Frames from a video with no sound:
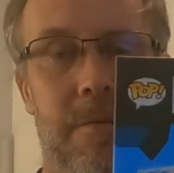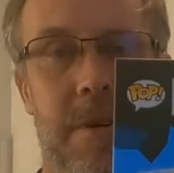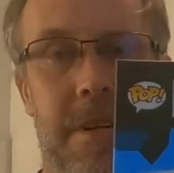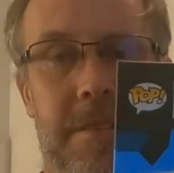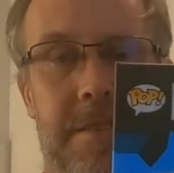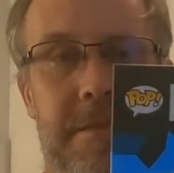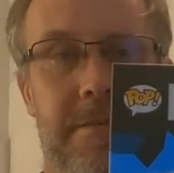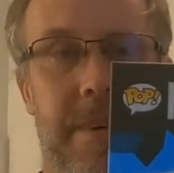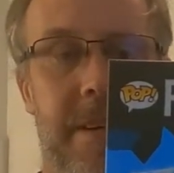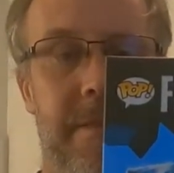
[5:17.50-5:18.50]
was
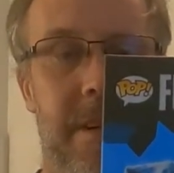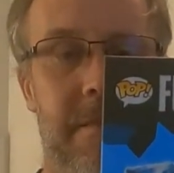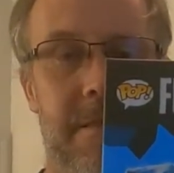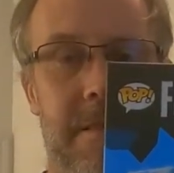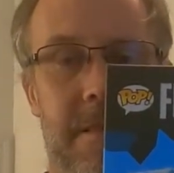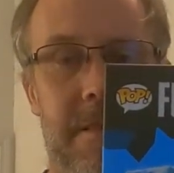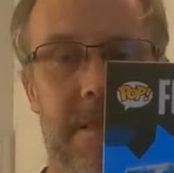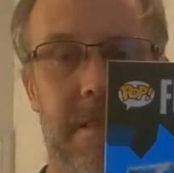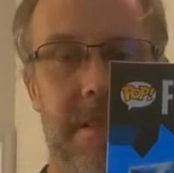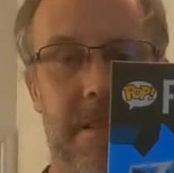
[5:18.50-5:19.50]
$5
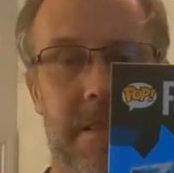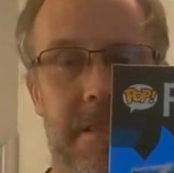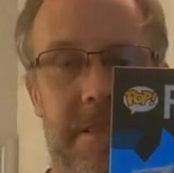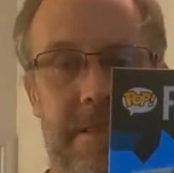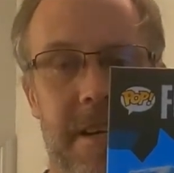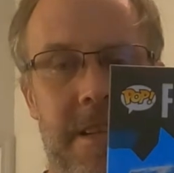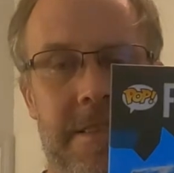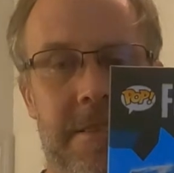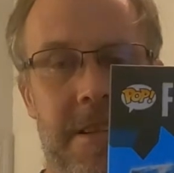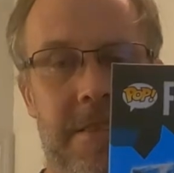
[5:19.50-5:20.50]
and it's not
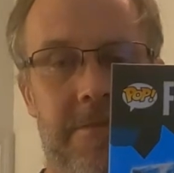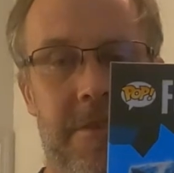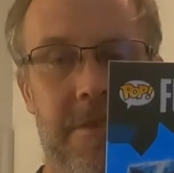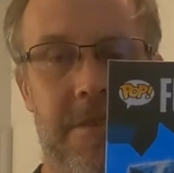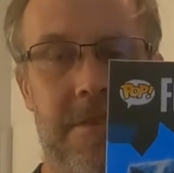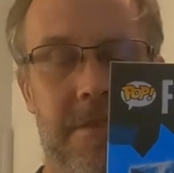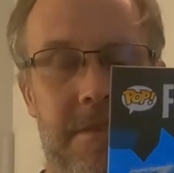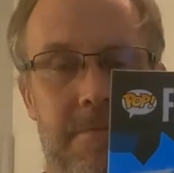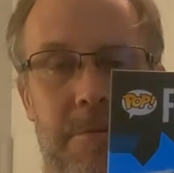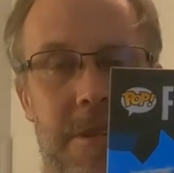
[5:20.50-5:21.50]
the chase version
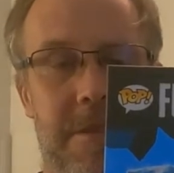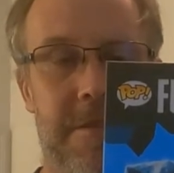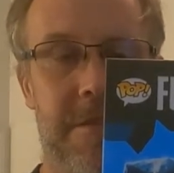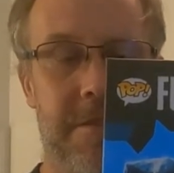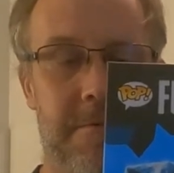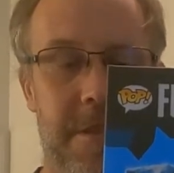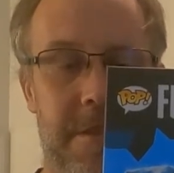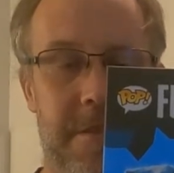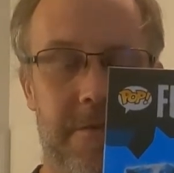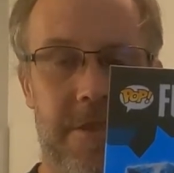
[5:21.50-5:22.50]
but it's just the
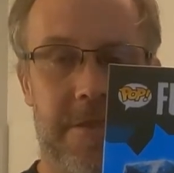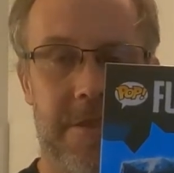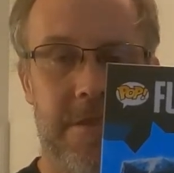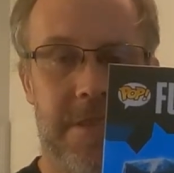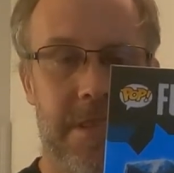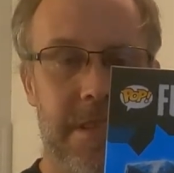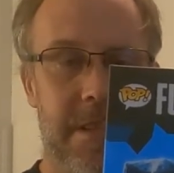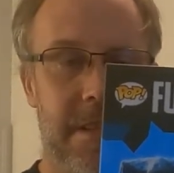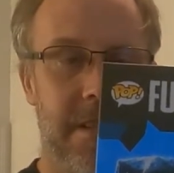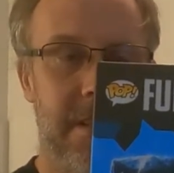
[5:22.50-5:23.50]
regular version
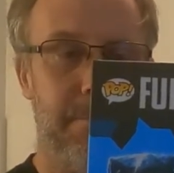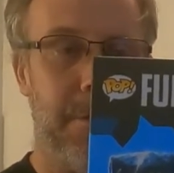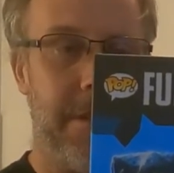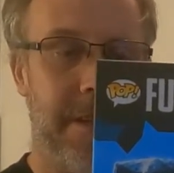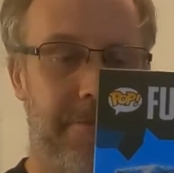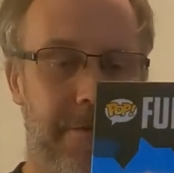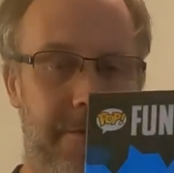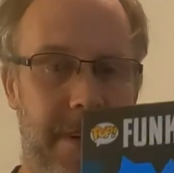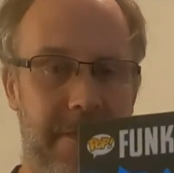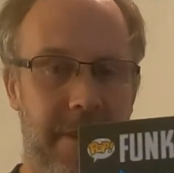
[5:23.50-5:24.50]
bought that for
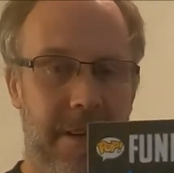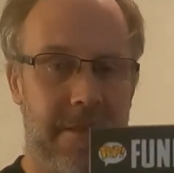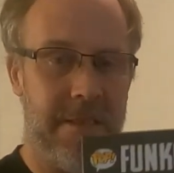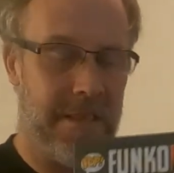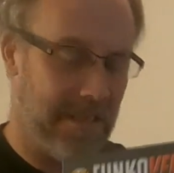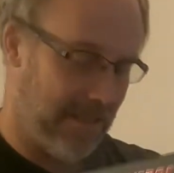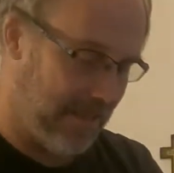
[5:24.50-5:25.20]
five dollars